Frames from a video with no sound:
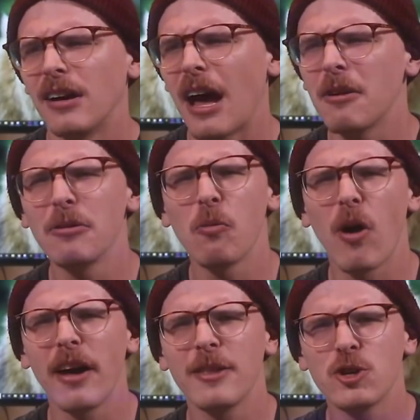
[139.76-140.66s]
I don't know
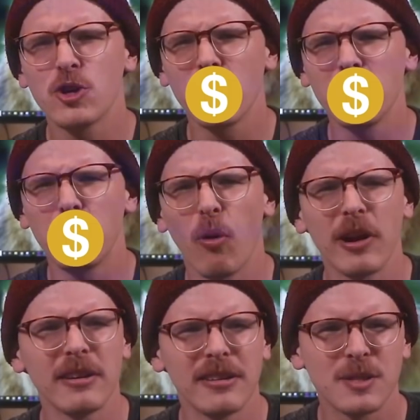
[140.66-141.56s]
why this
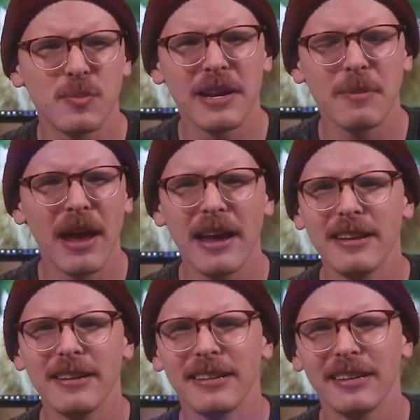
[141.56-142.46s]
point is being
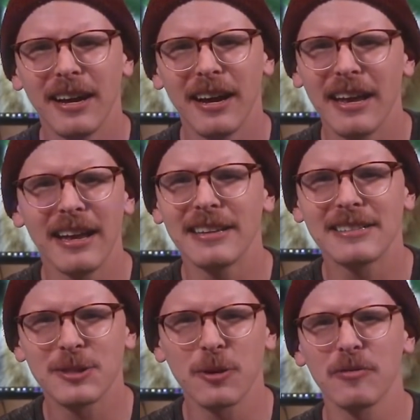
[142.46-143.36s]
made. It's
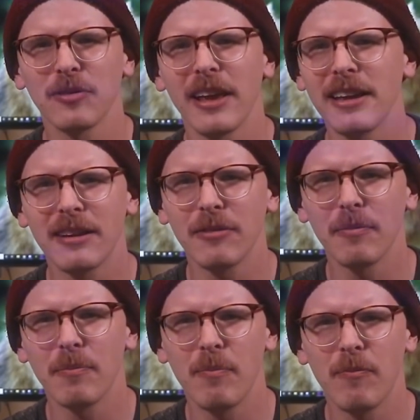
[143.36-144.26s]
sort of like
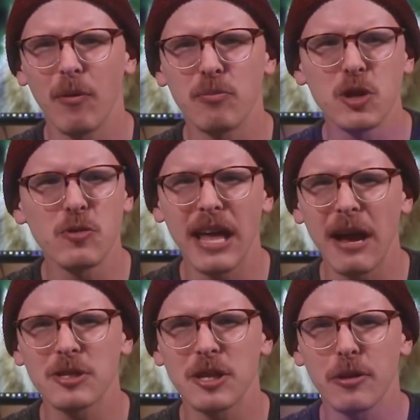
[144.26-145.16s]
from
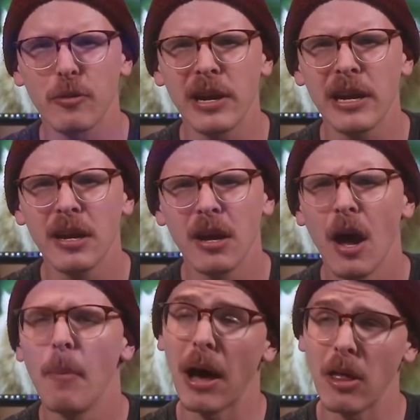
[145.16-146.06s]
2003.
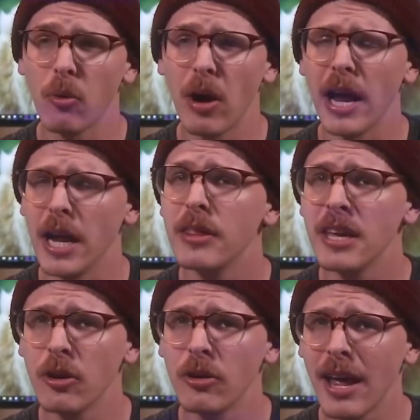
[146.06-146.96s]
By the way, the
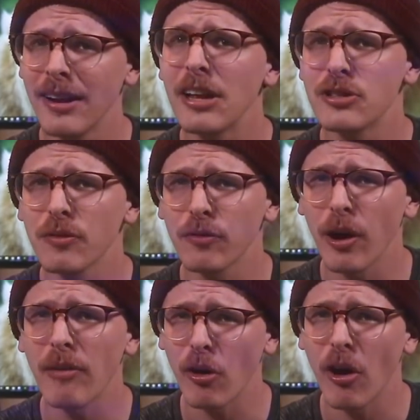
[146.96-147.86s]
internet, it's a
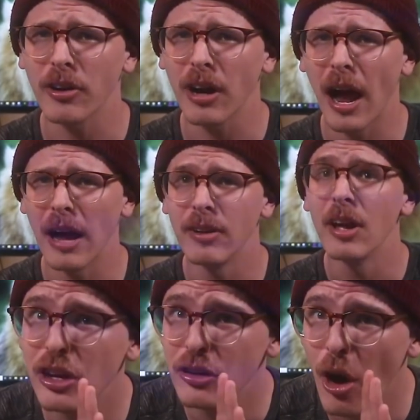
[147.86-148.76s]
forever archive.
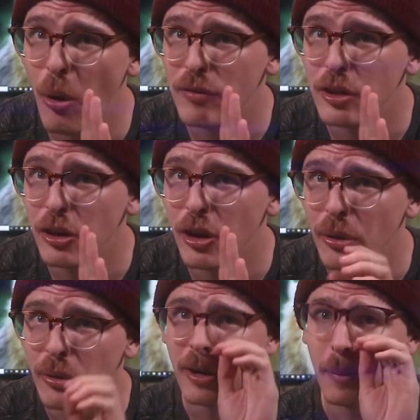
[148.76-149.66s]
Didn't know if you
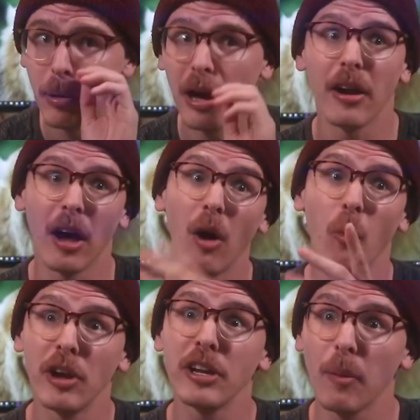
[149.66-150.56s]
knew, but
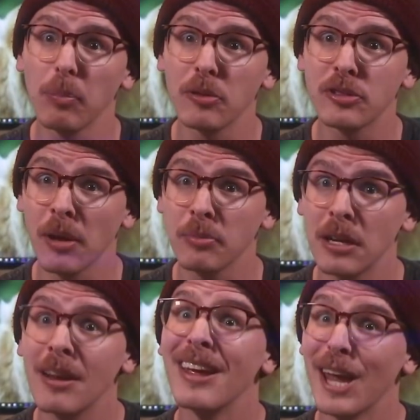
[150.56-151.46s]
when you upload something,